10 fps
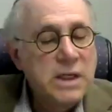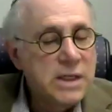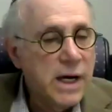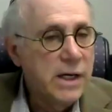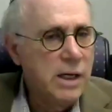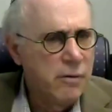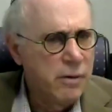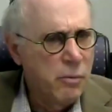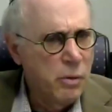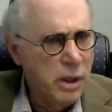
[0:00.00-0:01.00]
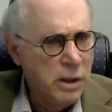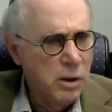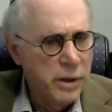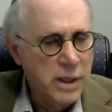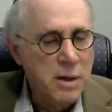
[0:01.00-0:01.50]
the psyche and
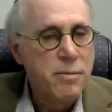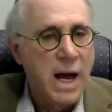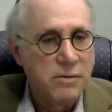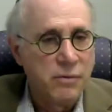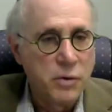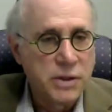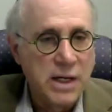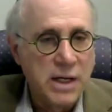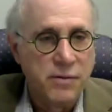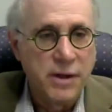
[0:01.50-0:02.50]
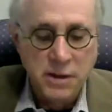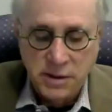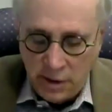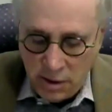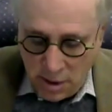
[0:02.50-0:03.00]
the impact of those kinds of things?
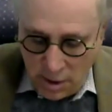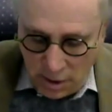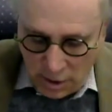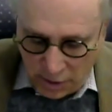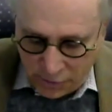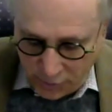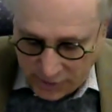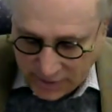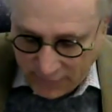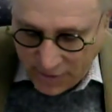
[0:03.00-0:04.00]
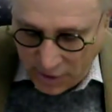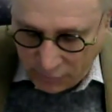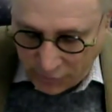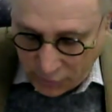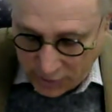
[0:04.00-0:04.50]
The
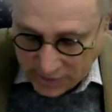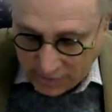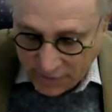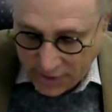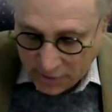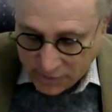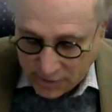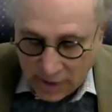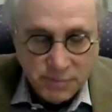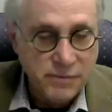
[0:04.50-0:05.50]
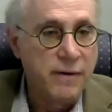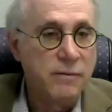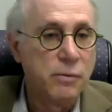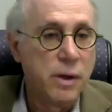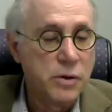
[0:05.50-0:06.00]
37,000 times of having
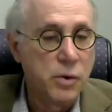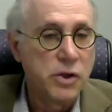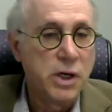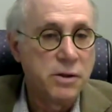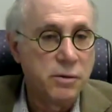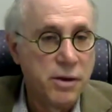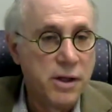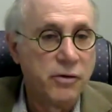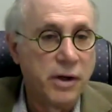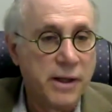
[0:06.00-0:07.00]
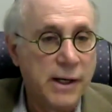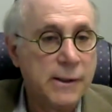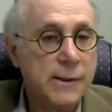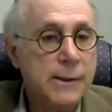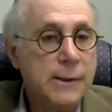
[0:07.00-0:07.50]
to run to a shelter and things like
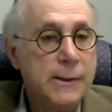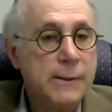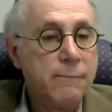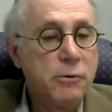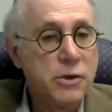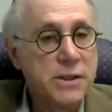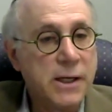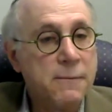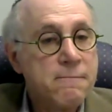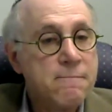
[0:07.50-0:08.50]
that, would you say?